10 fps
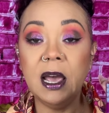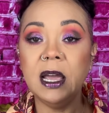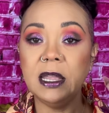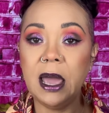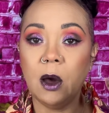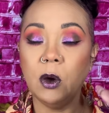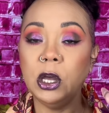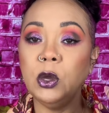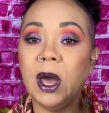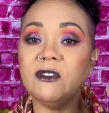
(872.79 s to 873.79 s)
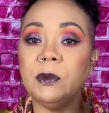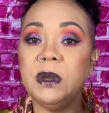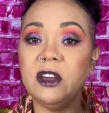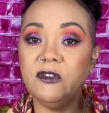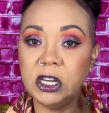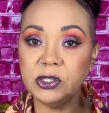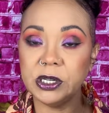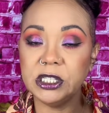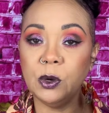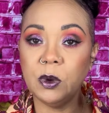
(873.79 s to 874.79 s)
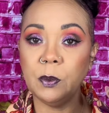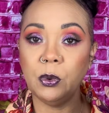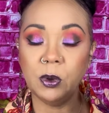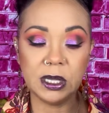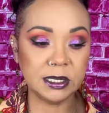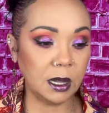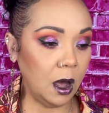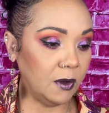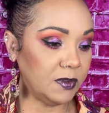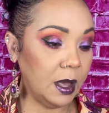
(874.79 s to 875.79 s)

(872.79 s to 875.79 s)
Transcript: Now, you have to be adventurous to want to pull this off,